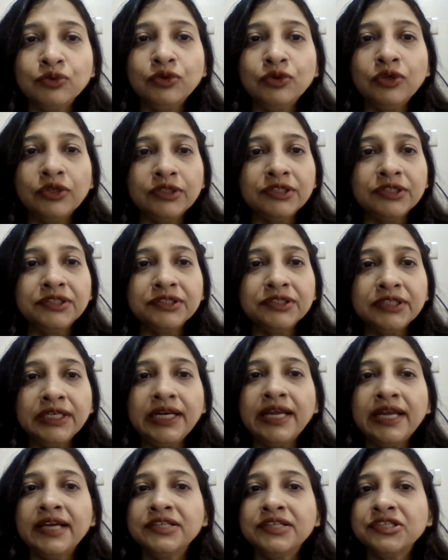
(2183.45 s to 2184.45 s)
pool or the
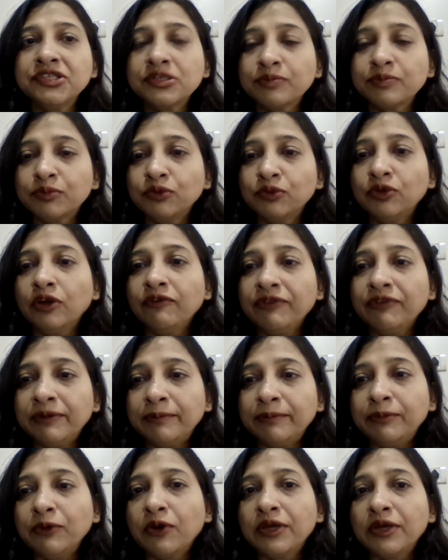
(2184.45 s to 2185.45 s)
third largest pool
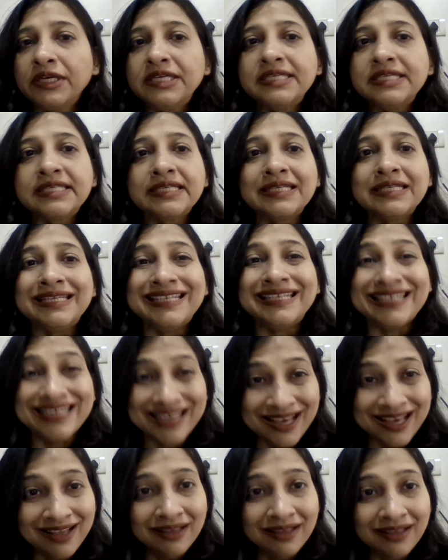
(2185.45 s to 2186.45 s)
of employees in
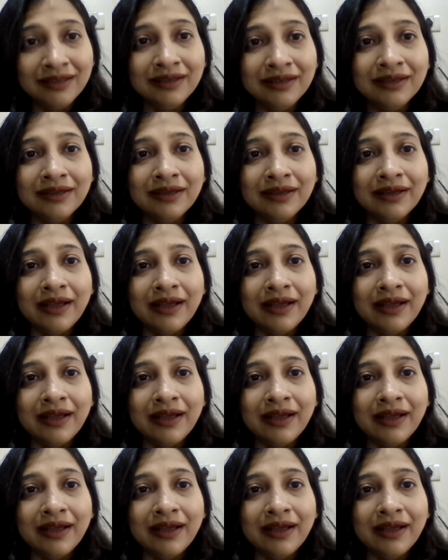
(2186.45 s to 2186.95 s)
India,